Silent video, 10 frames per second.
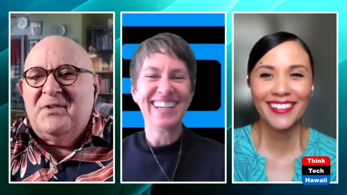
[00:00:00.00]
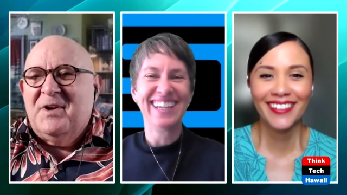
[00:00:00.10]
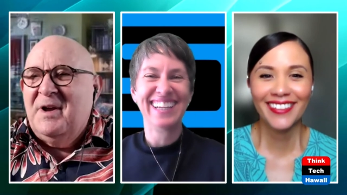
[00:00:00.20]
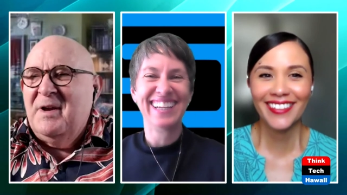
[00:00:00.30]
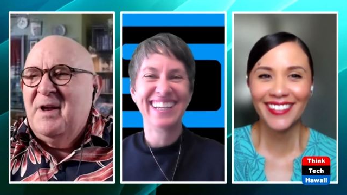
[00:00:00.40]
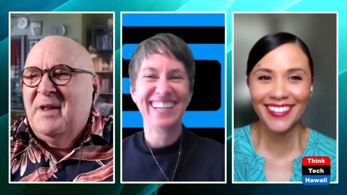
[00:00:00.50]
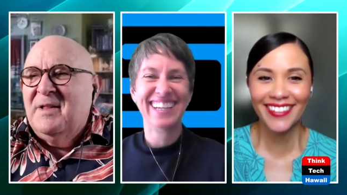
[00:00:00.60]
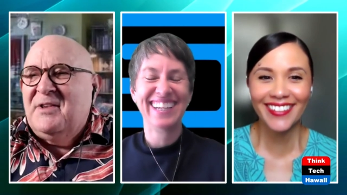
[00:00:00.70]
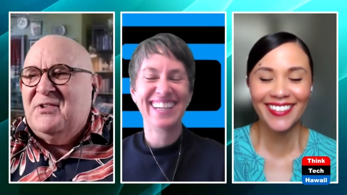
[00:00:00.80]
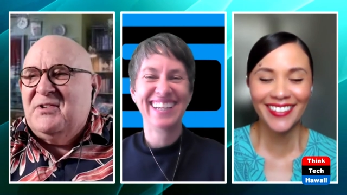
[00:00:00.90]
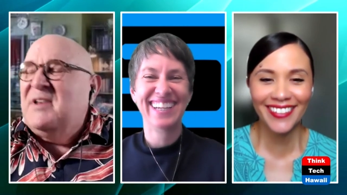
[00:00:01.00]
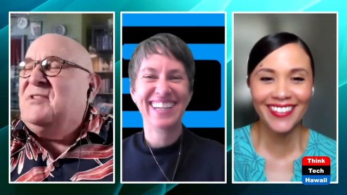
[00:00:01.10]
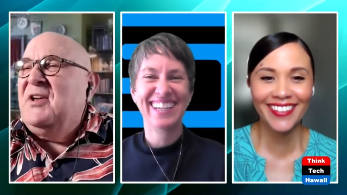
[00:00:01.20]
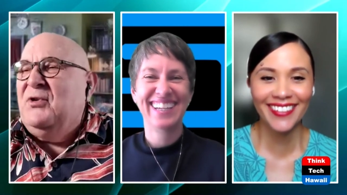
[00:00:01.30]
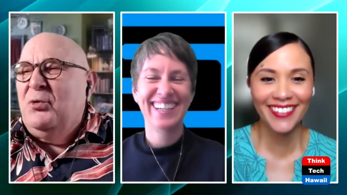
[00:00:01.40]
Speaker 1: Okay, let's
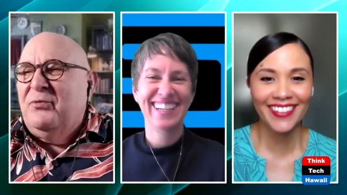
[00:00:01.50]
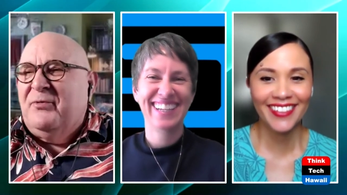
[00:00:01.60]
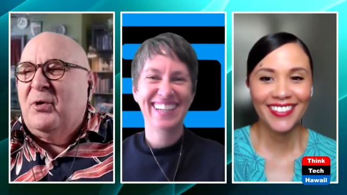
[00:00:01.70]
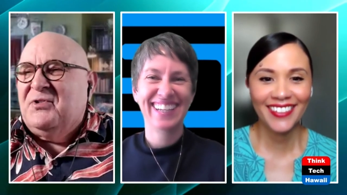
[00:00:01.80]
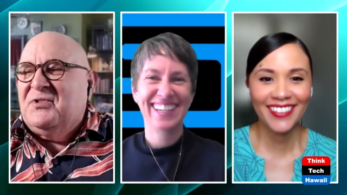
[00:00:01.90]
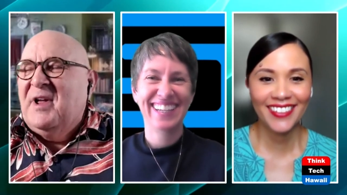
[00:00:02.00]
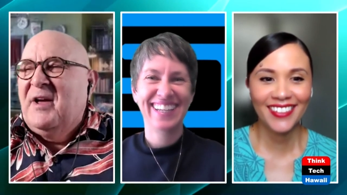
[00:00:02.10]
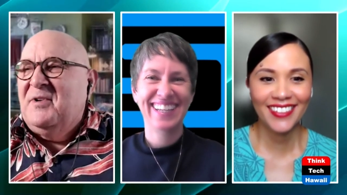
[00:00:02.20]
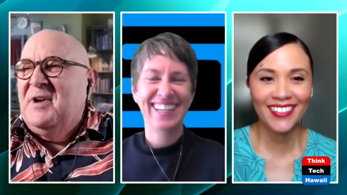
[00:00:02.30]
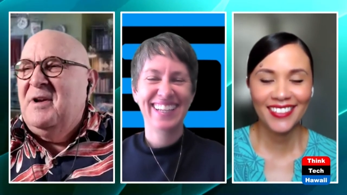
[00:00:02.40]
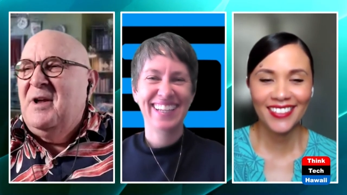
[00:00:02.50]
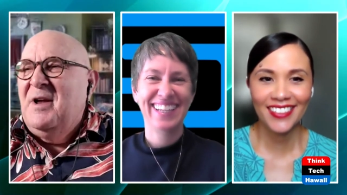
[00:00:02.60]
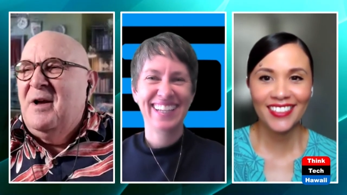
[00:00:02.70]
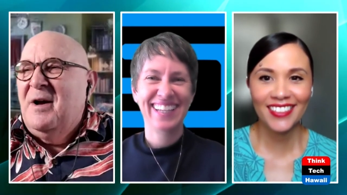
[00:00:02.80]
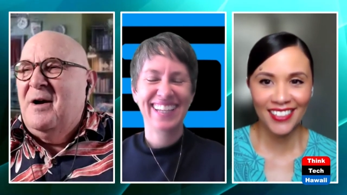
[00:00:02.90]
take you first, Daphne. You
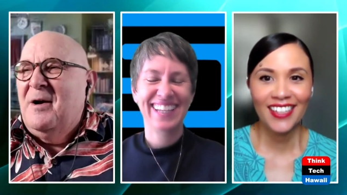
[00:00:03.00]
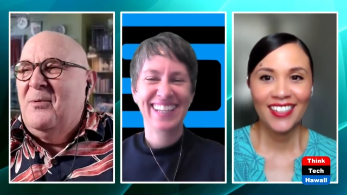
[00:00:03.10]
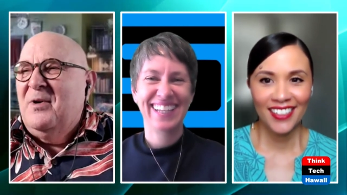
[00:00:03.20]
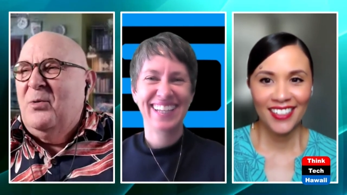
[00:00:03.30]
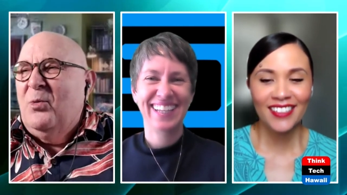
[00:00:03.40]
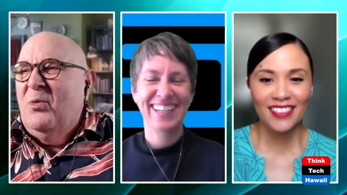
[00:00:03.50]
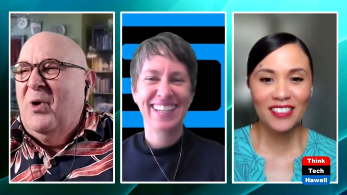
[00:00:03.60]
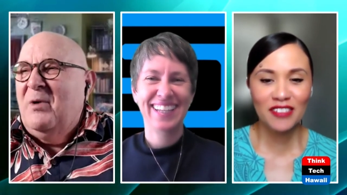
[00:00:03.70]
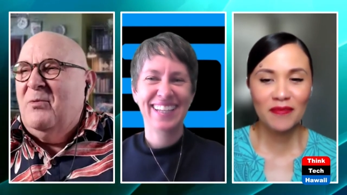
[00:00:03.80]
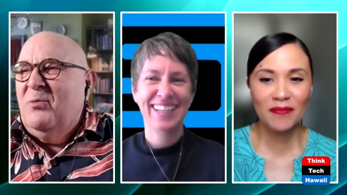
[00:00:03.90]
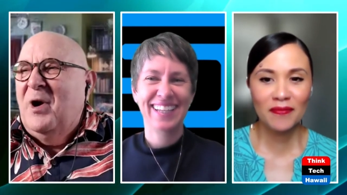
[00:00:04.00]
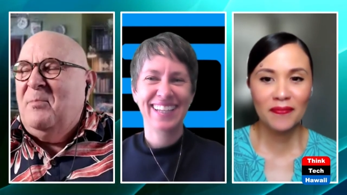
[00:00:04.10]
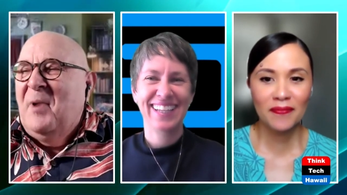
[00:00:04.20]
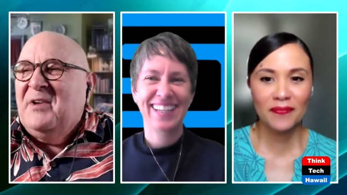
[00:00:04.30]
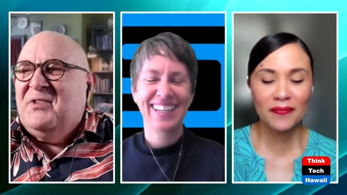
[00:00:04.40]
know,
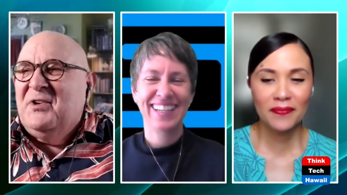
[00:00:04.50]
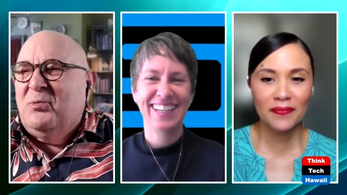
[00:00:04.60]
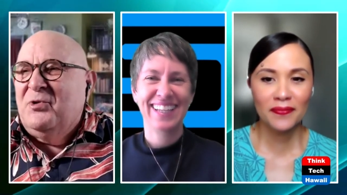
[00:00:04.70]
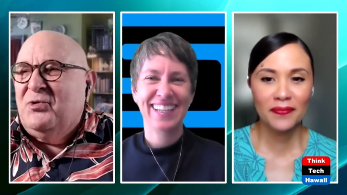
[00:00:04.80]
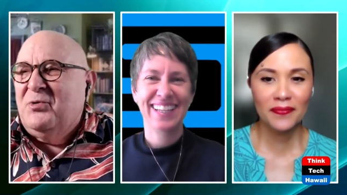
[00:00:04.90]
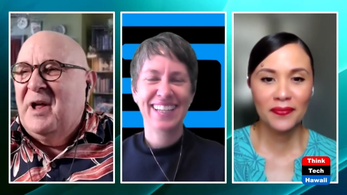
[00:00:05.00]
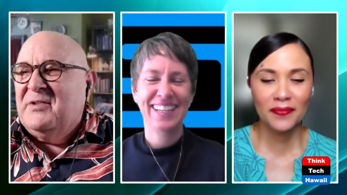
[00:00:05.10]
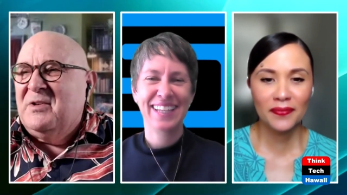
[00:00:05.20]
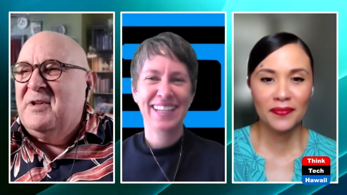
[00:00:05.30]
what message would you like to